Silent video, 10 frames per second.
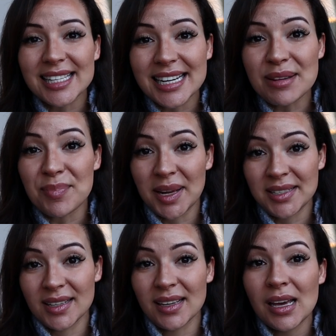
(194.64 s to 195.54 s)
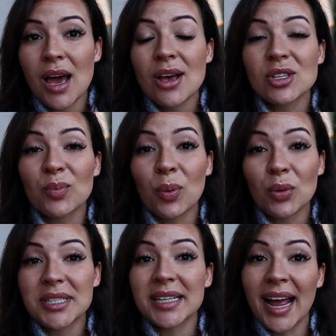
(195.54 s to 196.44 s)
sleep better,
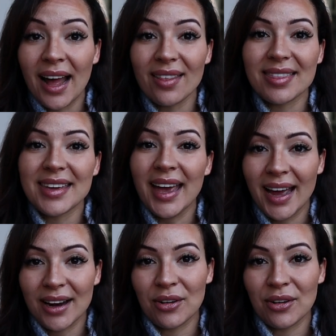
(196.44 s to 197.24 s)
supporting healthy hair